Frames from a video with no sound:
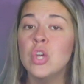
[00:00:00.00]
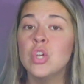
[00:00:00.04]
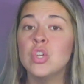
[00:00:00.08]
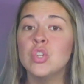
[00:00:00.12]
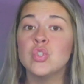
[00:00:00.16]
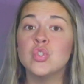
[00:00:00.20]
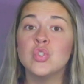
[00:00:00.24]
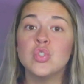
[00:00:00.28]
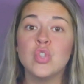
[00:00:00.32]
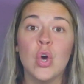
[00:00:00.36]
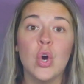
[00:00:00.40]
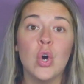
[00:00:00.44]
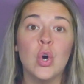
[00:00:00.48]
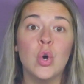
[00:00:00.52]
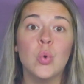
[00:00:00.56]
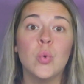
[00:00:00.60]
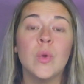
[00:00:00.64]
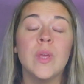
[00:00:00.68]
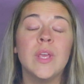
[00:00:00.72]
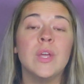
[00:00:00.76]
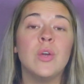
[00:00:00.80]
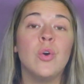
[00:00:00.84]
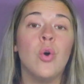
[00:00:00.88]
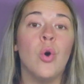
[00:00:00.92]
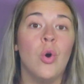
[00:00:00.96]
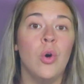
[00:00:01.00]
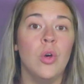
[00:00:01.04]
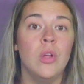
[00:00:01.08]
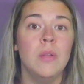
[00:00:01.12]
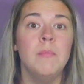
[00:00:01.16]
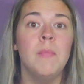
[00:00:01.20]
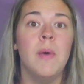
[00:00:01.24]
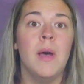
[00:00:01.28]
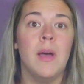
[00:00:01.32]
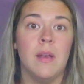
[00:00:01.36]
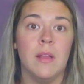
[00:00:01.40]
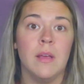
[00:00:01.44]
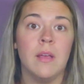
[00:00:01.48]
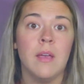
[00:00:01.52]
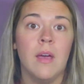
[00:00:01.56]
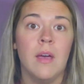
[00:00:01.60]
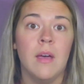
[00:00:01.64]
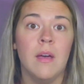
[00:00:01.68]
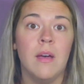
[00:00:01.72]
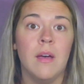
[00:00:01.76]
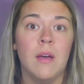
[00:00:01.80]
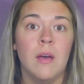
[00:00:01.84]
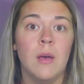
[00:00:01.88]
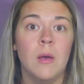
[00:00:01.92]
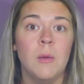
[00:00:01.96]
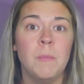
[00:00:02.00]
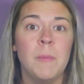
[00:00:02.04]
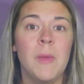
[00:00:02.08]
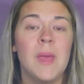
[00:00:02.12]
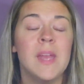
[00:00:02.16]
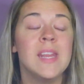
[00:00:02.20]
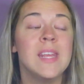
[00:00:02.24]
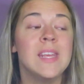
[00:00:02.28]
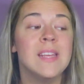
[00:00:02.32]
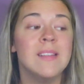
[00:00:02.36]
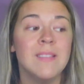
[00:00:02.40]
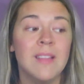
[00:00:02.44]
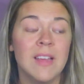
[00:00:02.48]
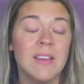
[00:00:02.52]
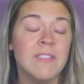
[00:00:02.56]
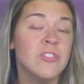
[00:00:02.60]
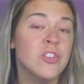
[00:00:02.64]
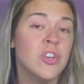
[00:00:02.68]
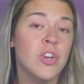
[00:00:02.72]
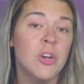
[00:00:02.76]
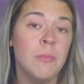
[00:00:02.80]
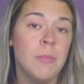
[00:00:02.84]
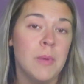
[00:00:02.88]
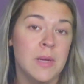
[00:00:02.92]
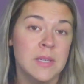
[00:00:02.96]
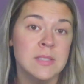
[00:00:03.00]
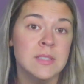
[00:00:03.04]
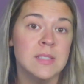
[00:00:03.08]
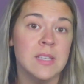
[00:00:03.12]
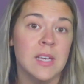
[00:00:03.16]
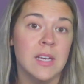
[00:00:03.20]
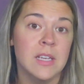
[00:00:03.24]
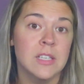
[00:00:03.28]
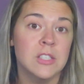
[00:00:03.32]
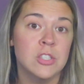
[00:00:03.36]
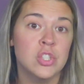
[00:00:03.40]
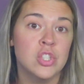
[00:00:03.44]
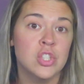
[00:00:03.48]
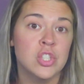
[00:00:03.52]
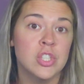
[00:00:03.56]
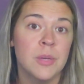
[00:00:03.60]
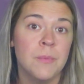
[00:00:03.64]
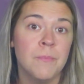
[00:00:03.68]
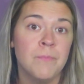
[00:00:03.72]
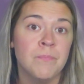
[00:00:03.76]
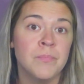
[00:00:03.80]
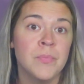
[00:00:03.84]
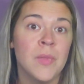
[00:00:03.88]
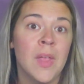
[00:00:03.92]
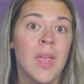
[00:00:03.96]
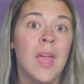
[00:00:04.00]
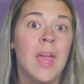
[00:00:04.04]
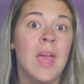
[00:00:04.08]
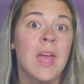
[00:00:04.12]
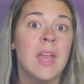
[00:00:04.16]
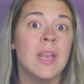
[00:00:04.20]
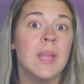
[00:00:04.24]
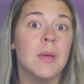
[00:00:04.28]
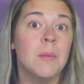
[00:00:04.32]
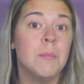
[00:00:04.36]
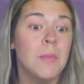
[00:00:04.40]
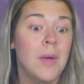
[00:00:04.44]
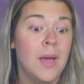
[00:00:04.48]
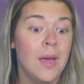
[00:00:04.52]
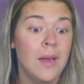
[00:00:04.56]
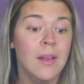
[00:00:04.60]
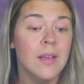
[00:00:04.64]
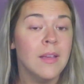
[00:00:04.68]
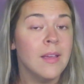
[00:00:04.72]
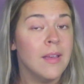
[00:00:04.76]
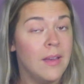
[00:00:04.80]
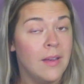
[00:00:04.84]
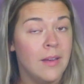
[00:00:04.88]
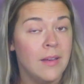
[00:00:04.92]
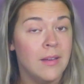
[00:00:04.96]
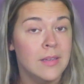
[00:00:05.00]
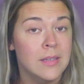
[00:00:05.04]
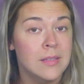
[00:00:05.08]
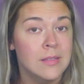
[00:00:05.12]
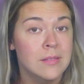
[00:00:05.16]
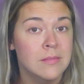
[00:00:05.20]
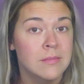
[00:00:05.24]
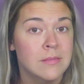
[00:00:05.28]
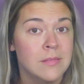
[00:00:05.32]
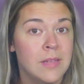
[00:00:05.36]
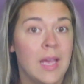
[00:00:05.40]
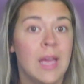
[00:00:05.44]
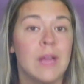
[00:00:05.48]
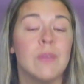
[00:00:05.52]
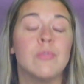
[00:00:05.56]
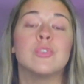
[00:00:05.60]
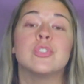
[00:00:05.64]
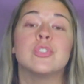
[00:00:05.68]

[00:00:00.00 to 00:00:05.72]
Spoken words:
So he called Monica up, and he left her a message. Now, Monica had